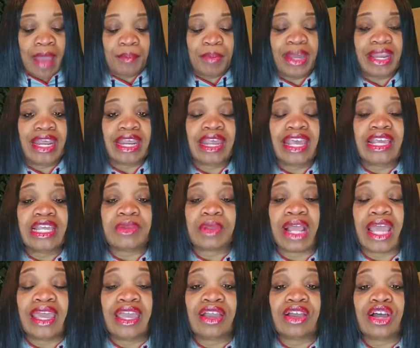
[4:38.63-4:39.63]
but it,
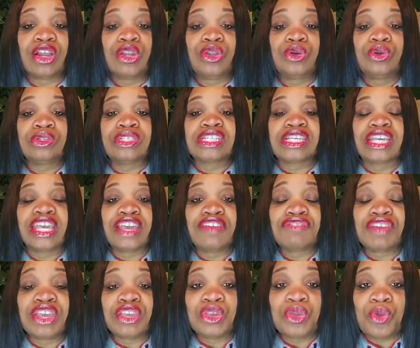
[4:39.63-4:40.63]
it includes
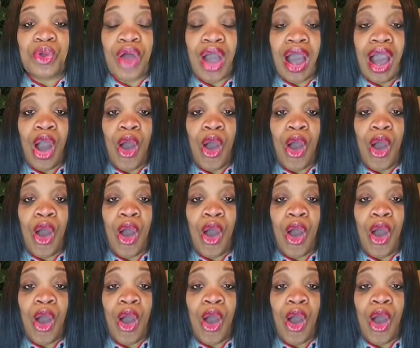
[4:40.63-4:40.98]
giving you a